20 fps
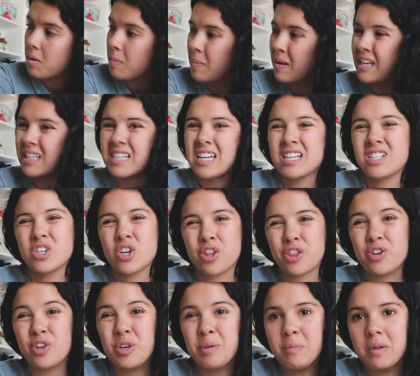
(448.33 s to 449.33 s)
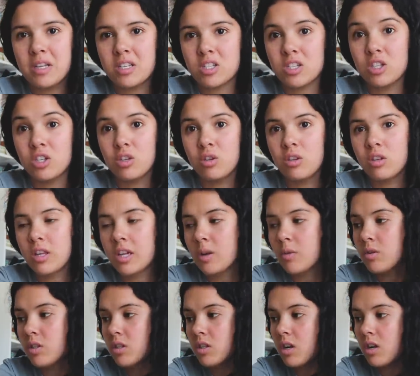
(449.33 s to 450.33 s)
Because I took 30 minutes to do the
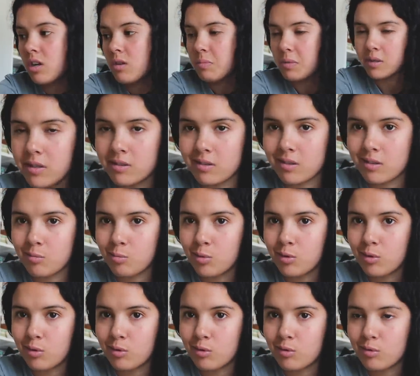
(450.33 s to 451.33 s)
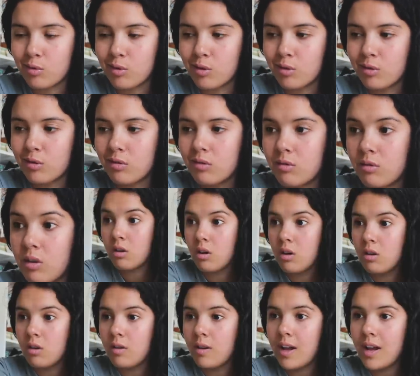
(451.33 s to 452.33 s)
language study because I kept getting this hard time.
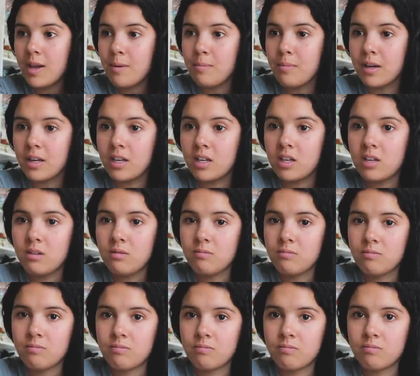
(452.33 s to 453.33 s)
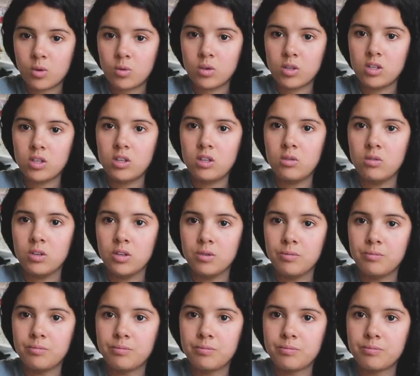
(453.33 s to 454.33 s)
Hi, bunny. What you doing?